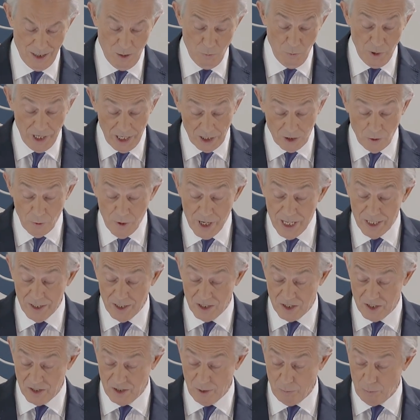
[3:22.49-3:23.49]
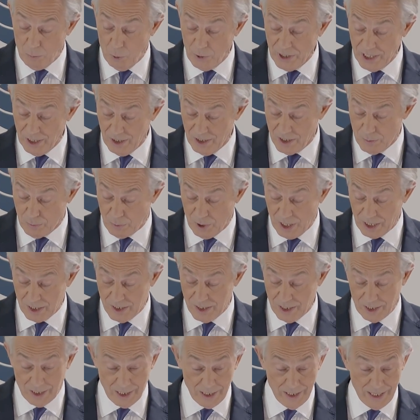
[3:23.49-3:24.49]
We agree this is a pointless
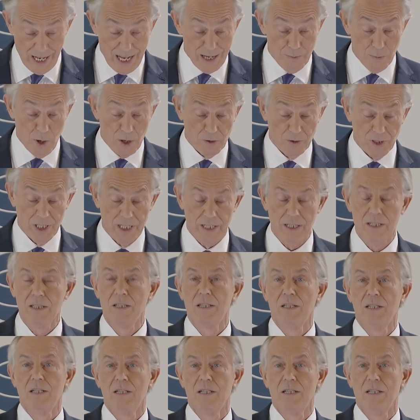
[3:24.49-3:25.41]
Brexit in name only,